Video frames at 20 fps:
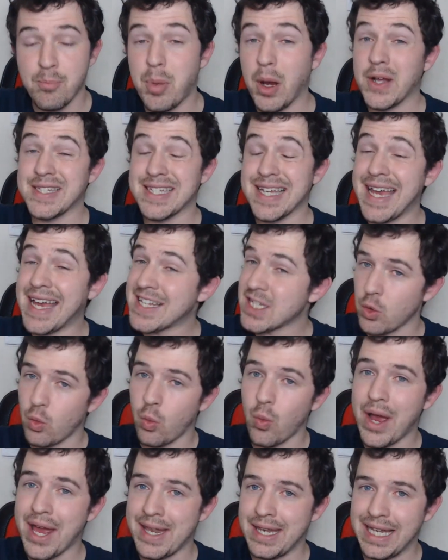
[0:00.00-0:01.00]
But it's a
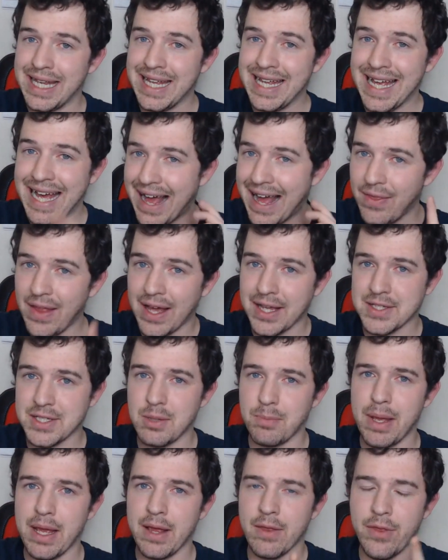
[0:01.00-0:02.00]
win, and that's the
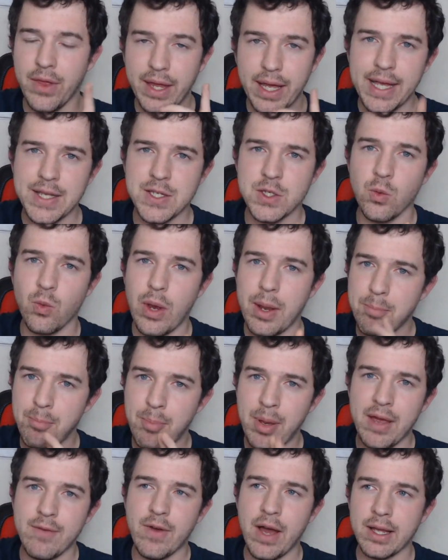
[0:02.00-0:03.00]
big thing. It's a win.
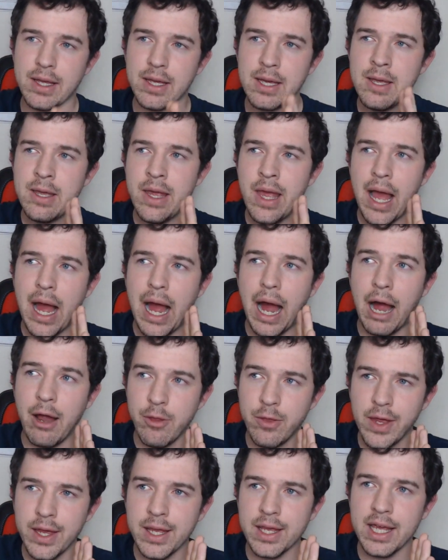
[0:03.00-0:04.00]
Pivac, I
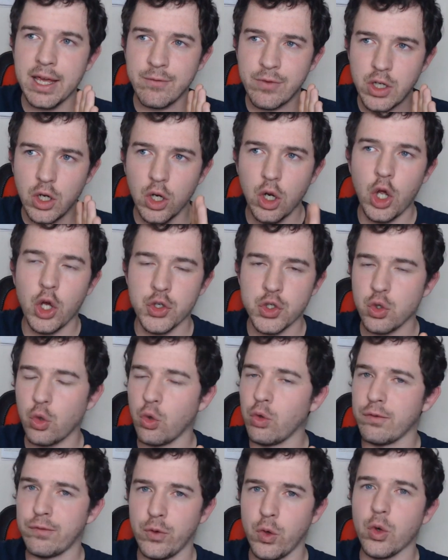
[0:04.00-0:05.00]
think if he'd have lost
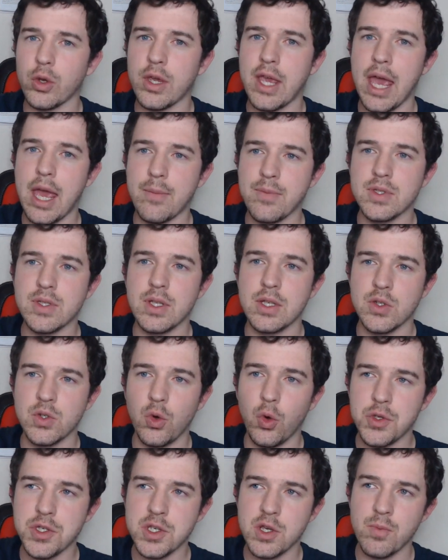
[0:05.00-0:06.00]
all 4 games this
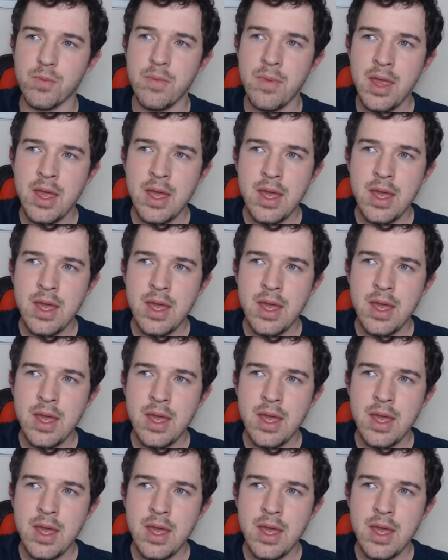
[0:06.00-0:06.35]
autumn,